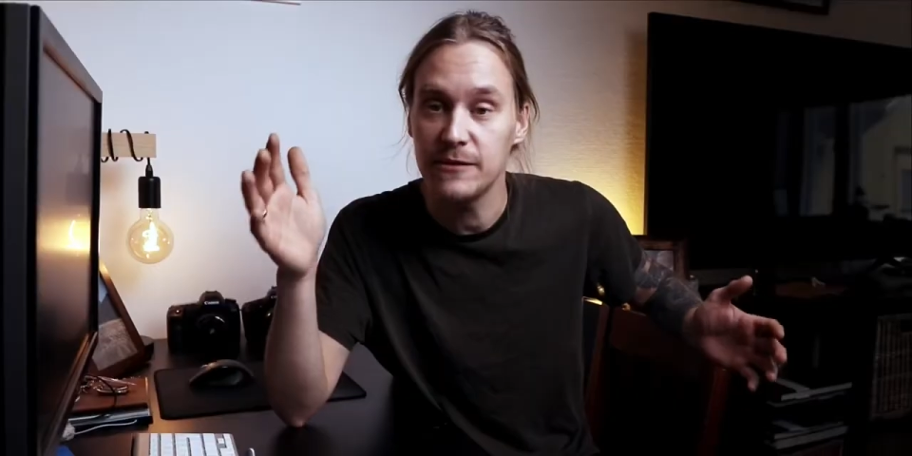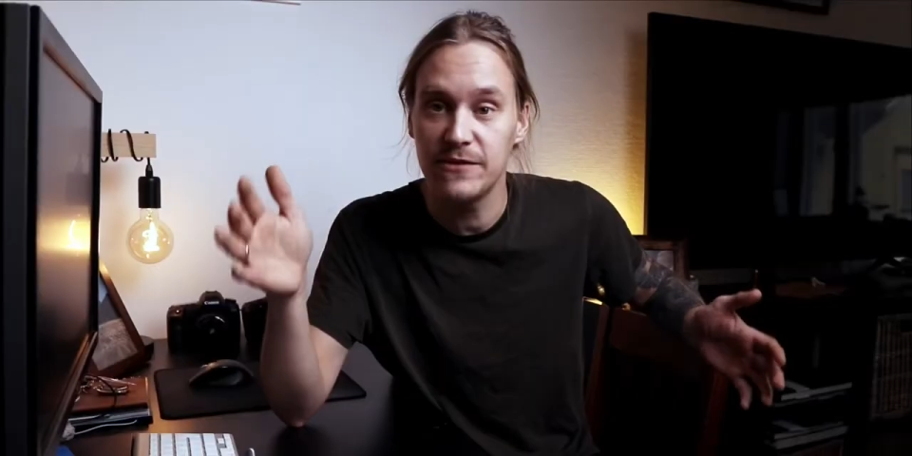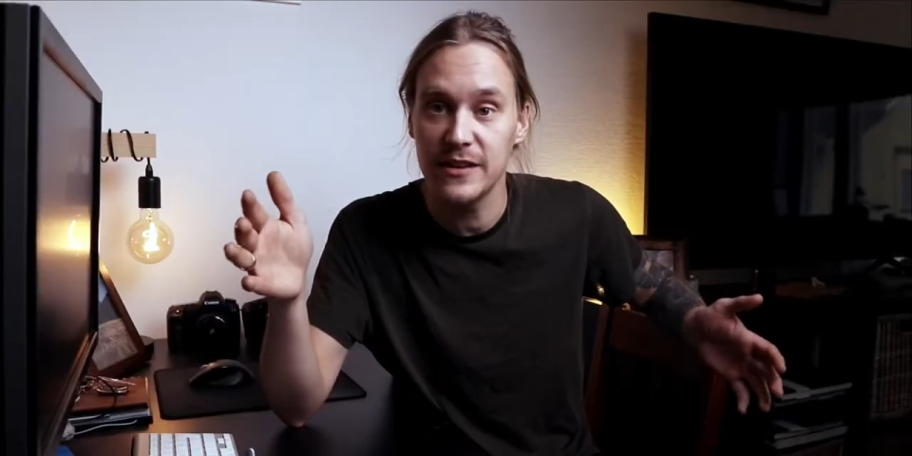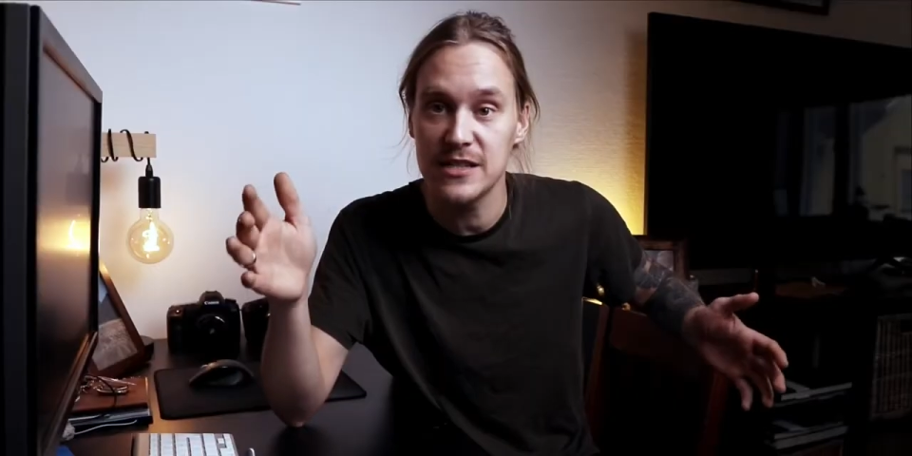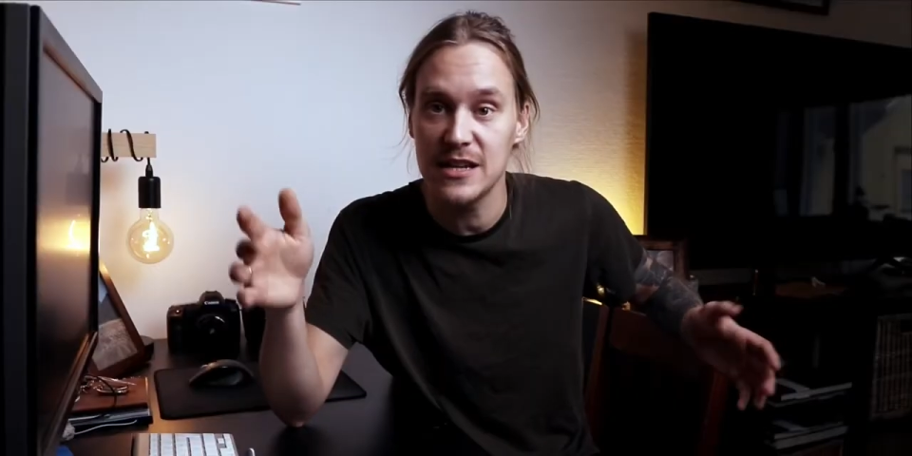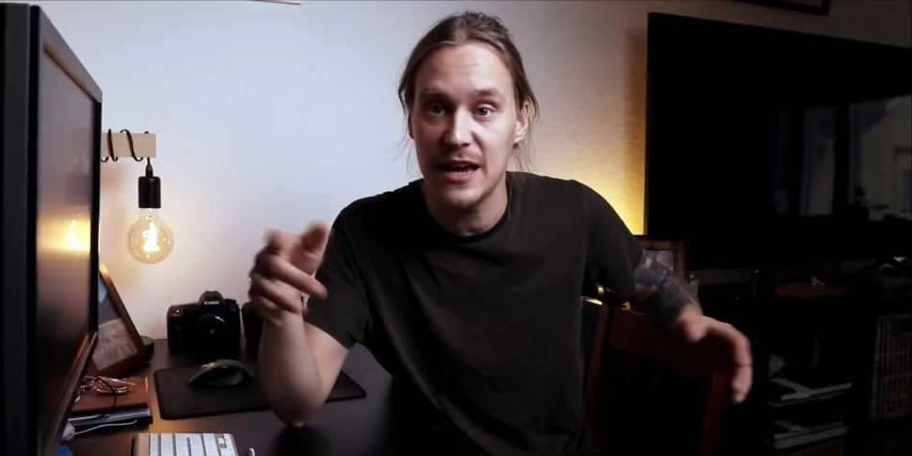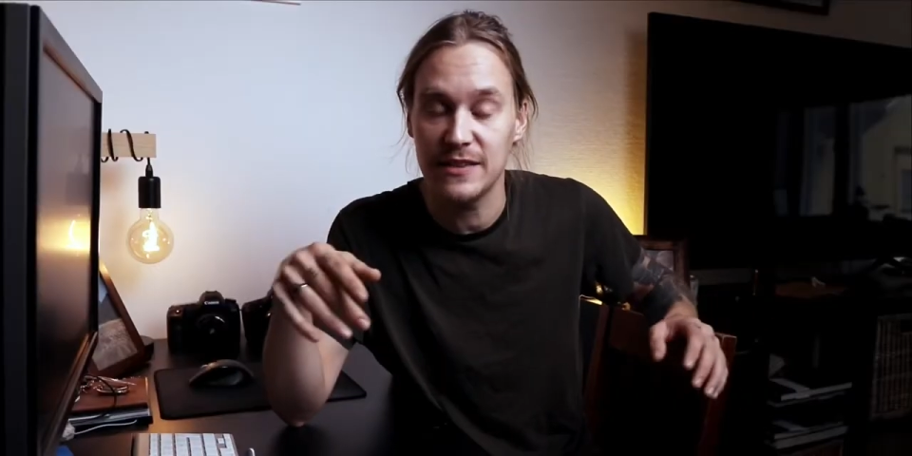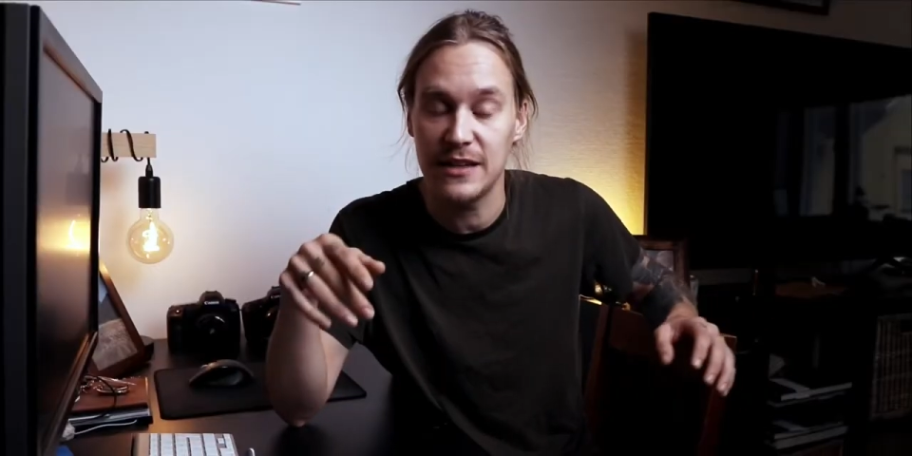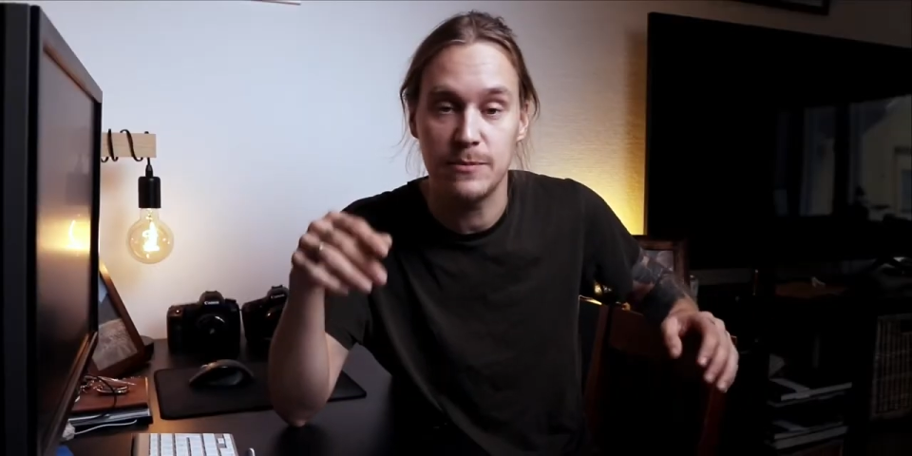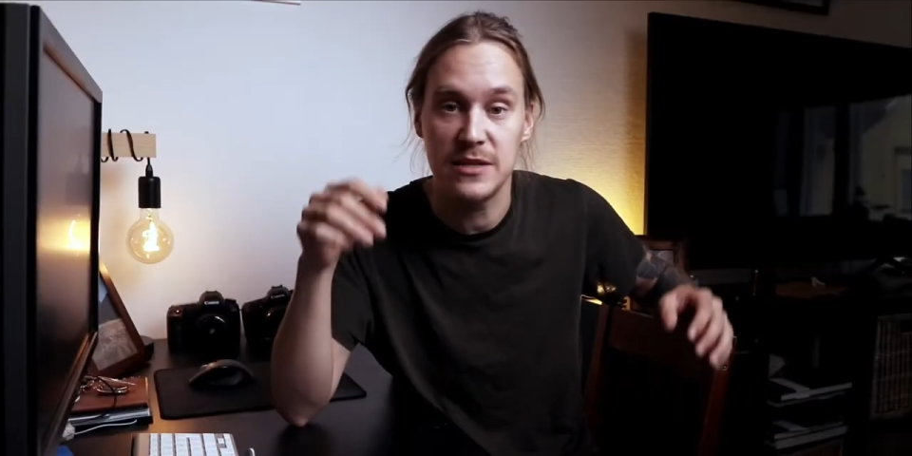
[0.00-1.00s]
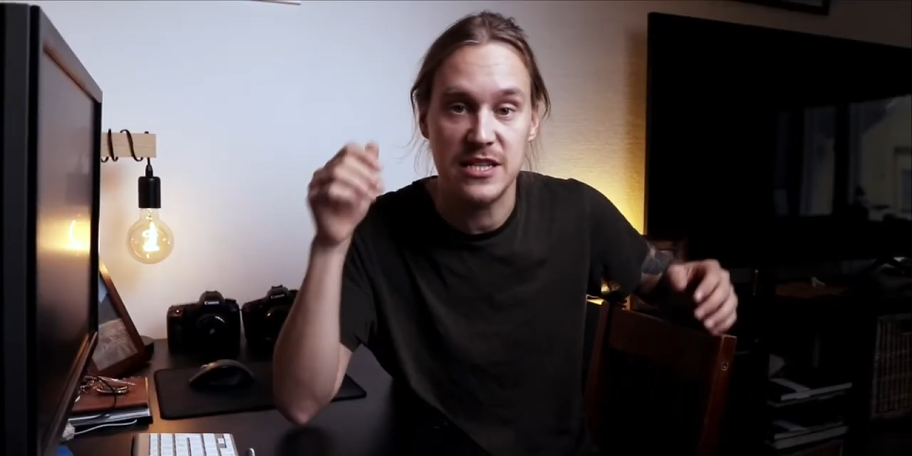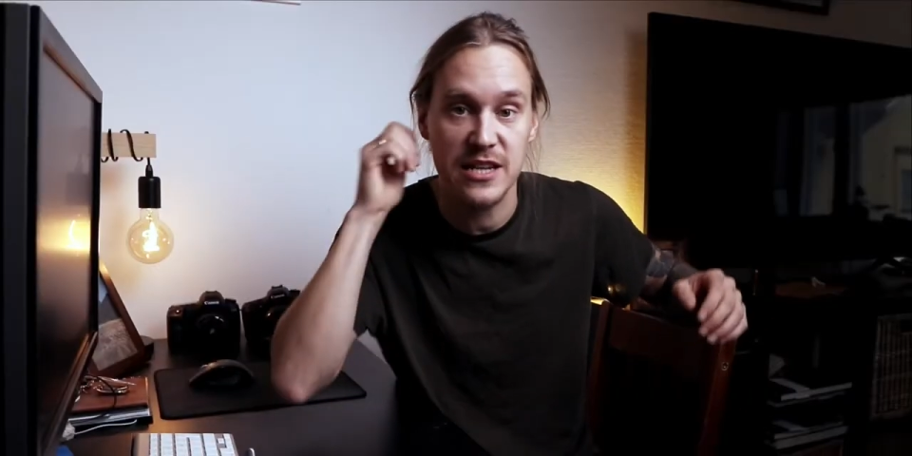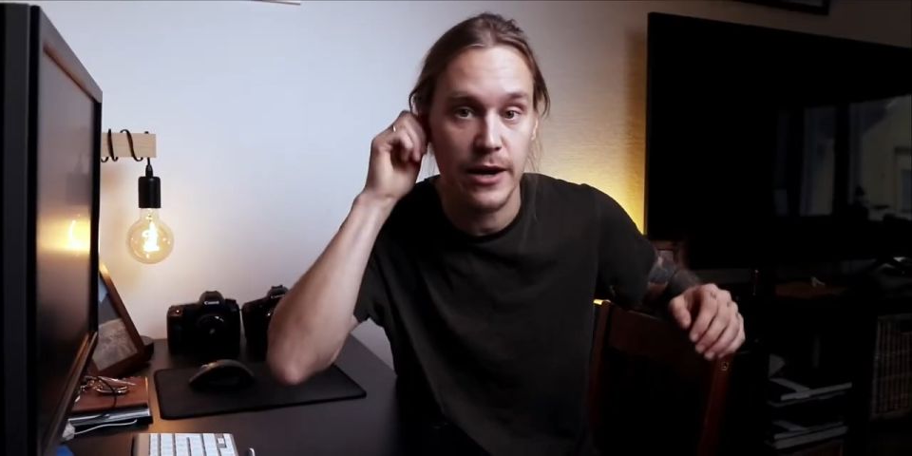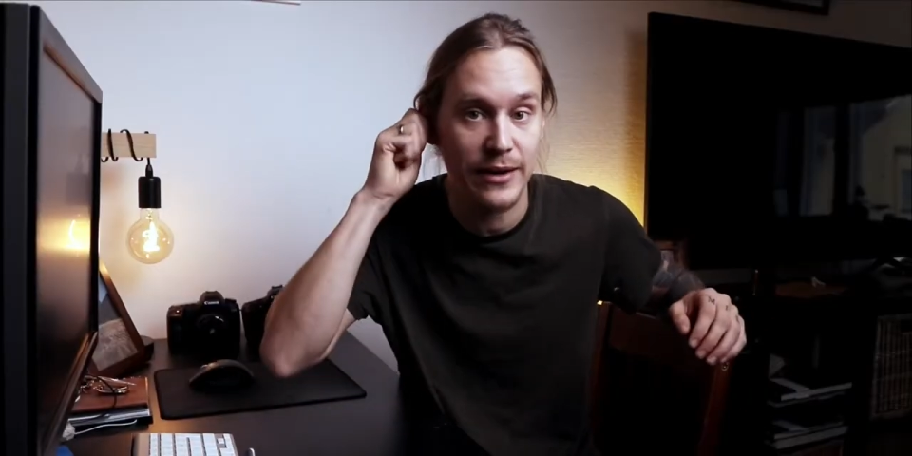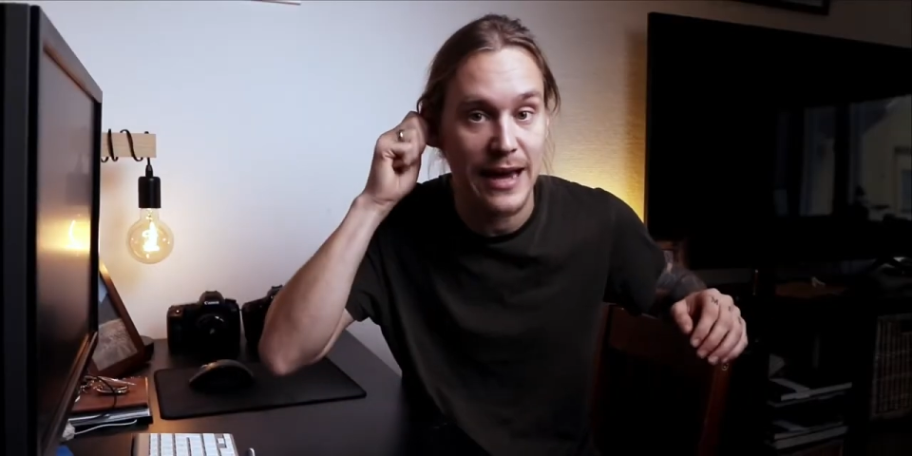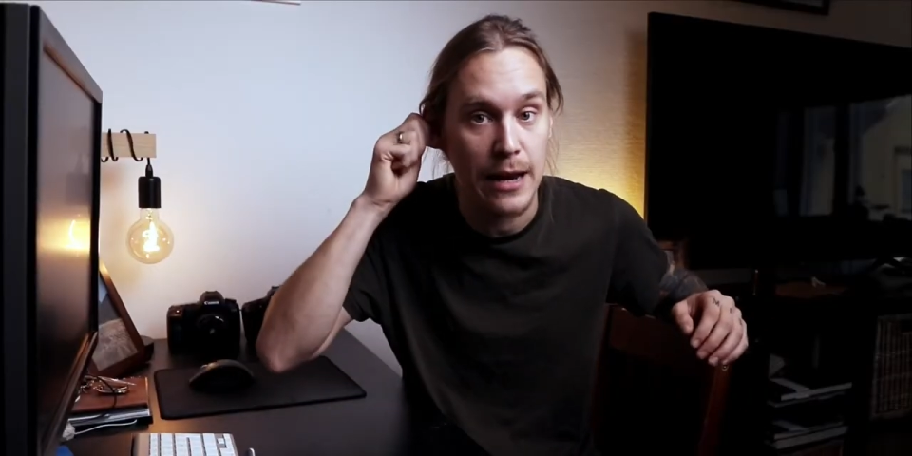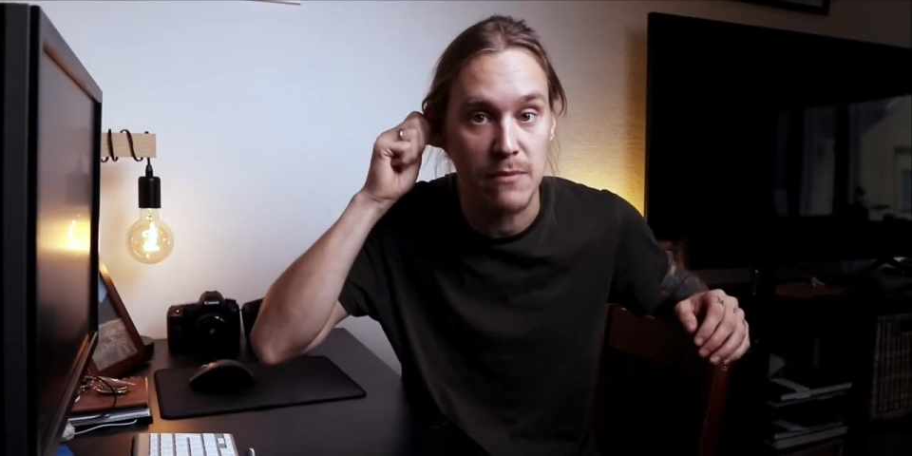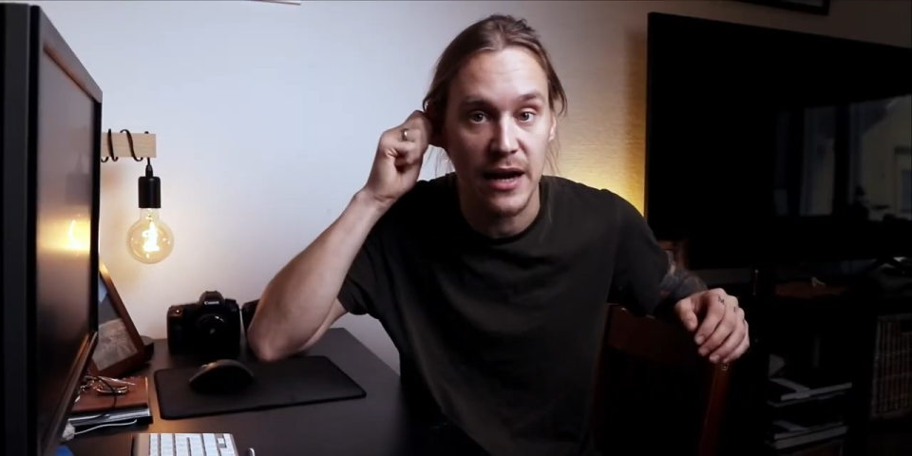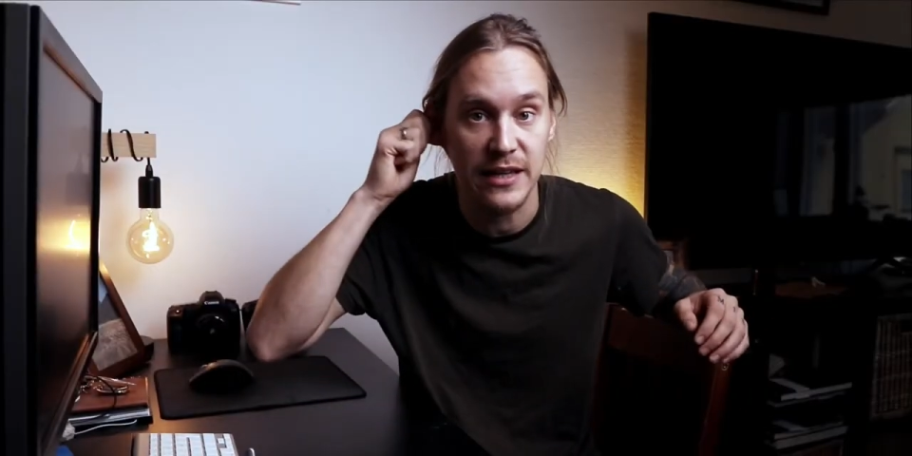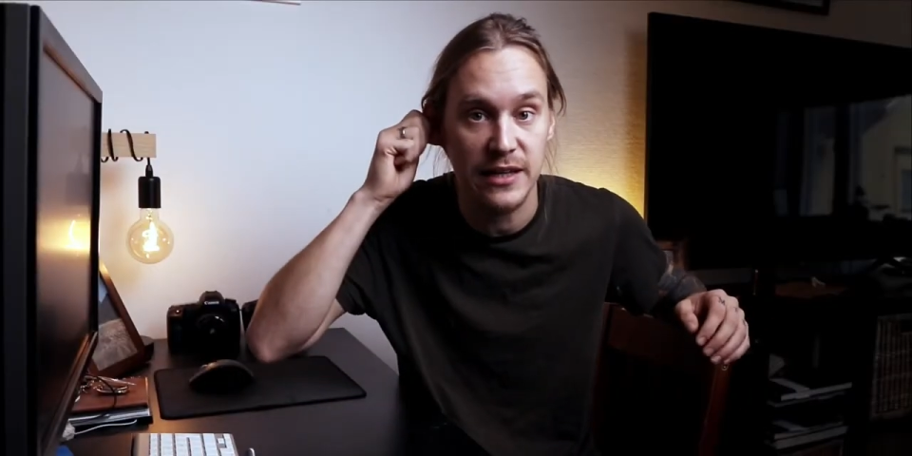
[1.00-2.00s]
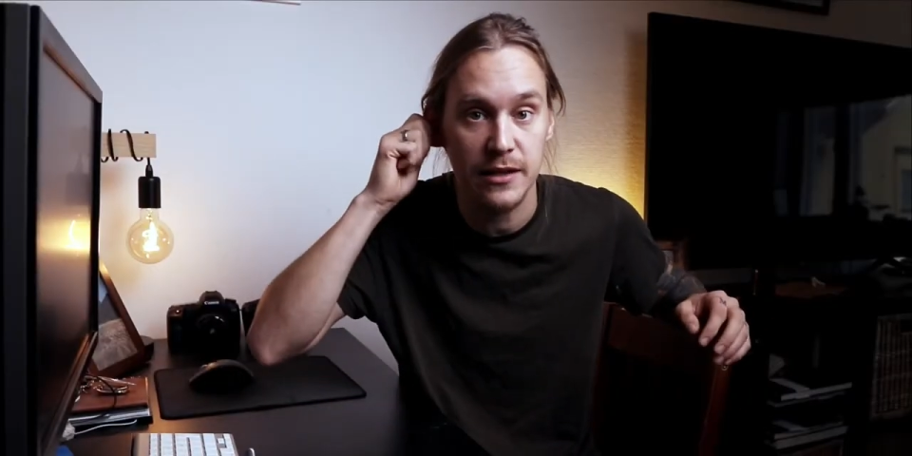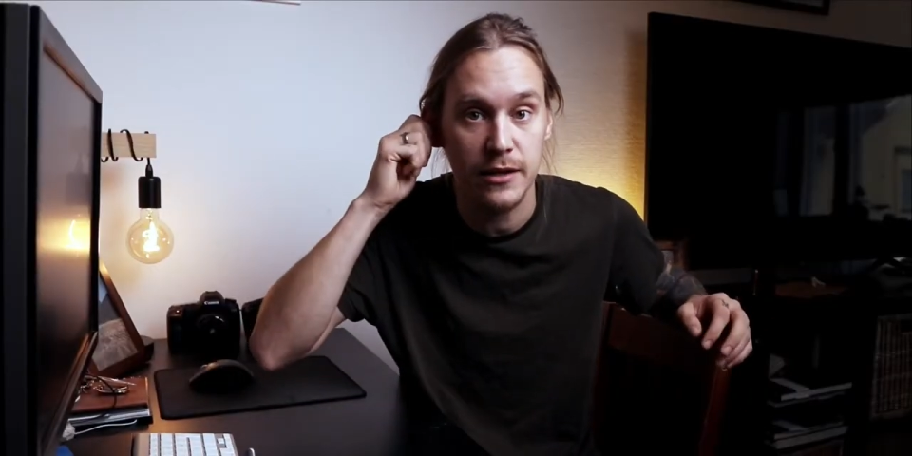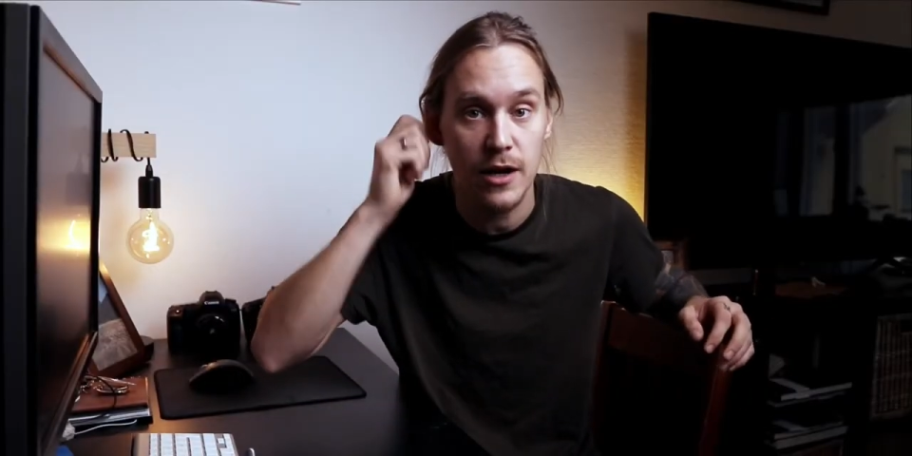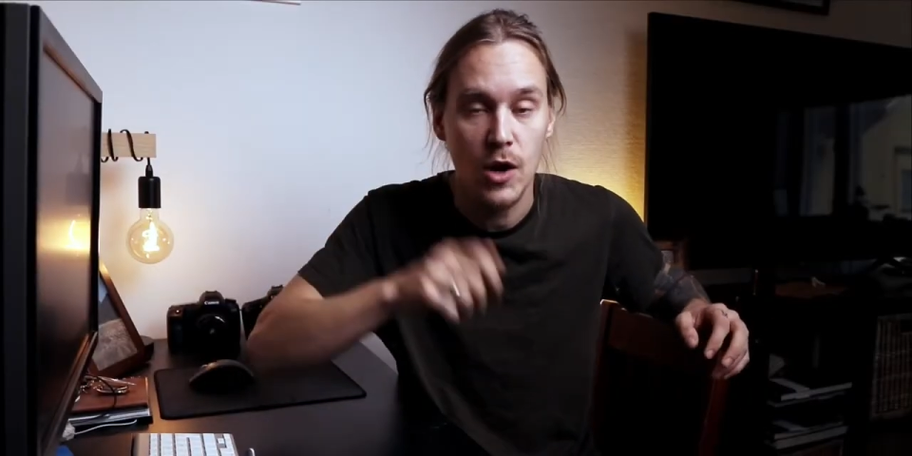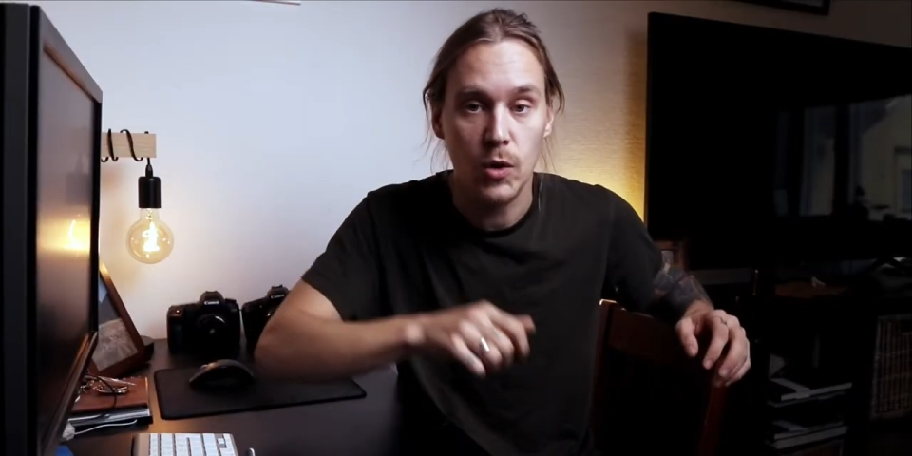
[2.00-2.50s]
feels like they'd be staring at my ear